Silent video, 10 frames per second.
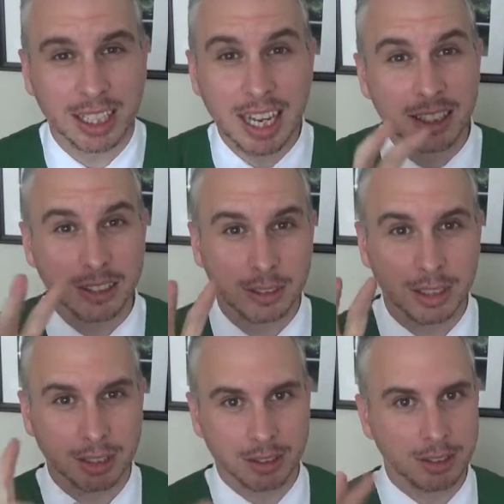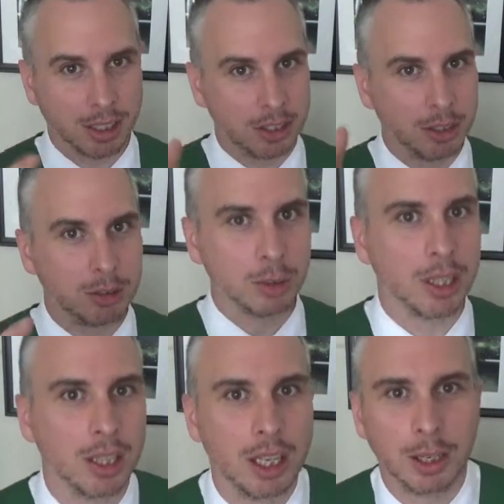Again, there's issues
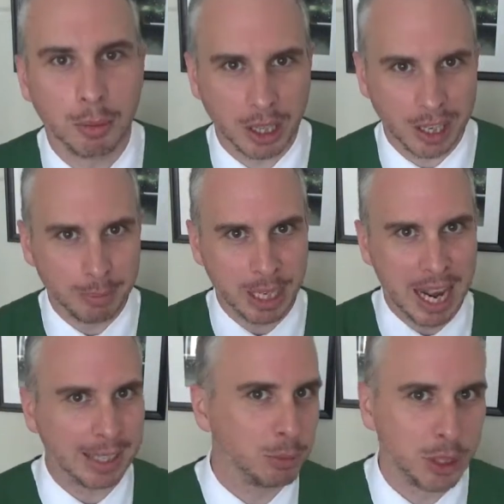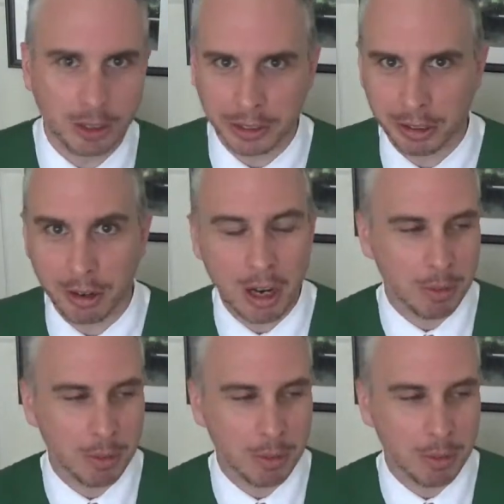with him and Admiral Holdo.